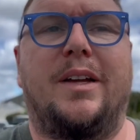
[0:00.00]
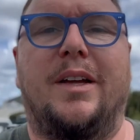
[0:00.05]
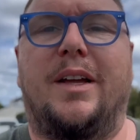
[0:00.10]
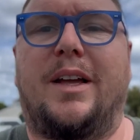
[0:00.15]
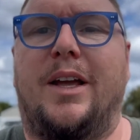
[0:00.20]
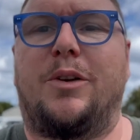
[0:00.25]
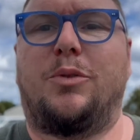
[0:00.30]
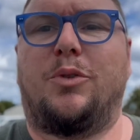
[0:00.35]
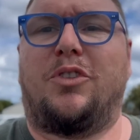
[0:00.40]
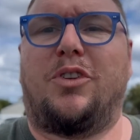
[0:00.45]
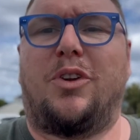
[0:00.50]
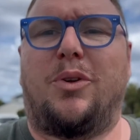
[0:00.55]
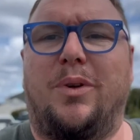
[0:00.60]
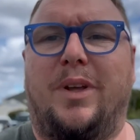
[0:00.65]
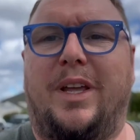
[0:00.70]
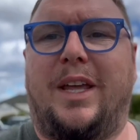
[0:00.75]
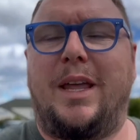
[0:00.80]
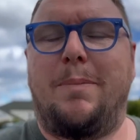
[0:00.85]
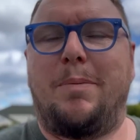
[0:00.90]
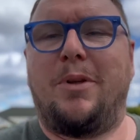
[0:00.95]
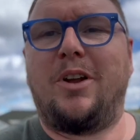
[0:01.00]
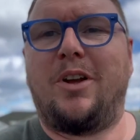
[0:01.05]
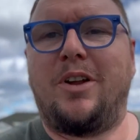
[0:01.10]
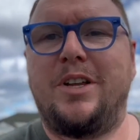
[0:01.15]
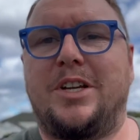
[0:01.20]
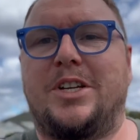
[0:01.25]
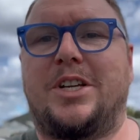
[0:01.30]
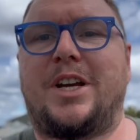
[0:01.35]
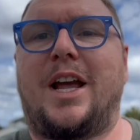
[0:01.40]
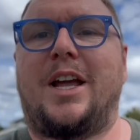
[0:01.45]
And also keep an eye on your
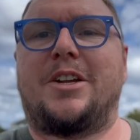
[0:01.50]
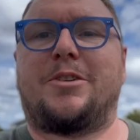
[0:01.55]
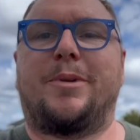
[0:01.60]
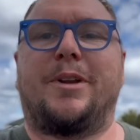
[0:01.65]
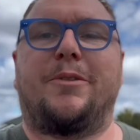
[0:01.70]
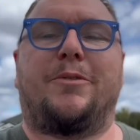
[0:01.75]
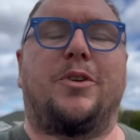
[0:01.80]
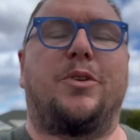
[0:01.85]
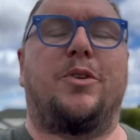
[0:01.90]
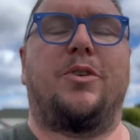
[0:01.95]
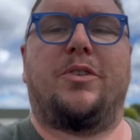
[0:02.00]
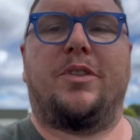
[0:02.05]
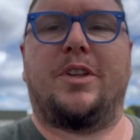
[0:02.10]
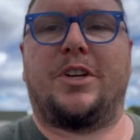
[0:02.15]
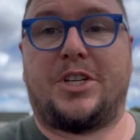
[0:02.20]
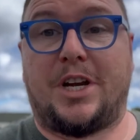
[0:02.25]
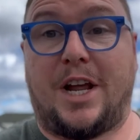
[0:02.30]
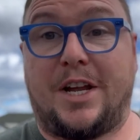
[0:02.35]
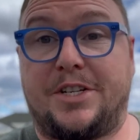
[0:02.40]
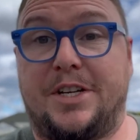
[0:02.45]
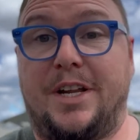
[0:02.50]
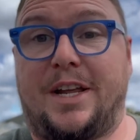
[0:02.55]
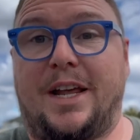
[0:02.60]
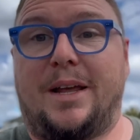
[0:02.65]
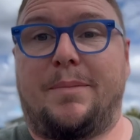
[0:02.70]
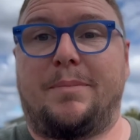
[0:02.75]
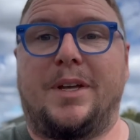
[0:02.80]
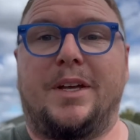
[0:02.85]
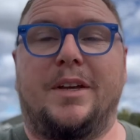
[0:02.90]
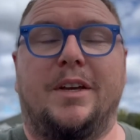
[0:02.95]
charge. I mean, if you're using the ChargeNet app
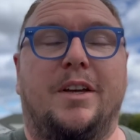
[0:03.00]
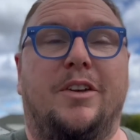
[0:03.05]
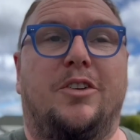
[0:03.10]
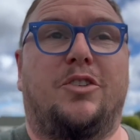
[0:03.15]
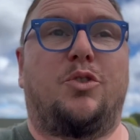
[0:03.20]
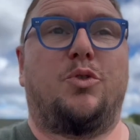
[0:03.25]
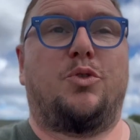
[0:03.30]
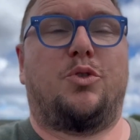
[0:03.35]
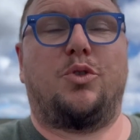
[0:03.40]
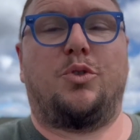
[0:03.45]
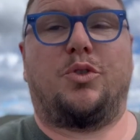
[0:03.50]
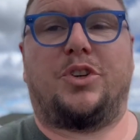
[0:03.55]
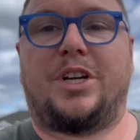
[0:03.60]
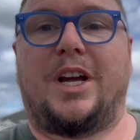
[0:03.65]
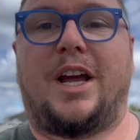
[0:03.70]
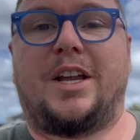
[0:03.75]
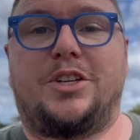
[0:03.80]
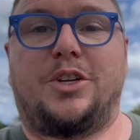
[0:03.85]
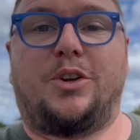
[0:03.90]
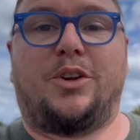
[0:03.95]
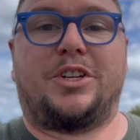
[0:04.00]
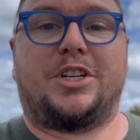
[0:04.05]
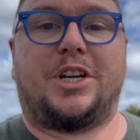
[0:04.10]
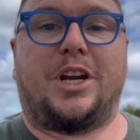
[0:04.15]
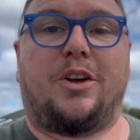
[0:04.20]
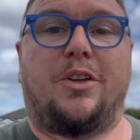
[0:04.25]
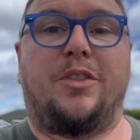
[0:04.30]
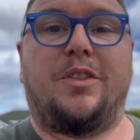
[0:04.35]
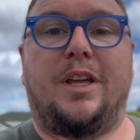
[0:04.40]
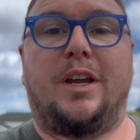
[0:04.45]
to do your charging, you can check
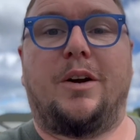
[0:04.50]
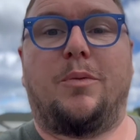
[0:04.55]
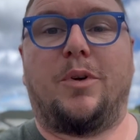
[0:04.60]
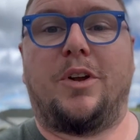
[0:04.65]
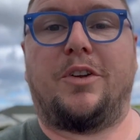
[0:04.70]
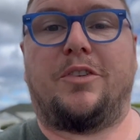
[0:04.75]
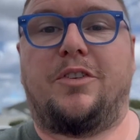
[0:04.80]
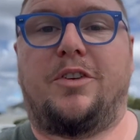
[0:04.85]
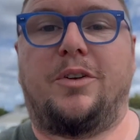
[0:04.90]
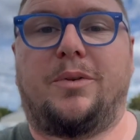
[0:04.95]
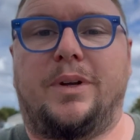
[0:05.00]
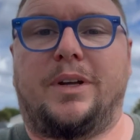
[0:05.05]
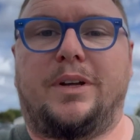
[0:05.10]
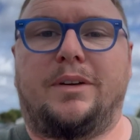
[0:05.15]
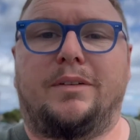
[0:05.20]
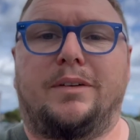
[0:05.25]
on there what it's doing.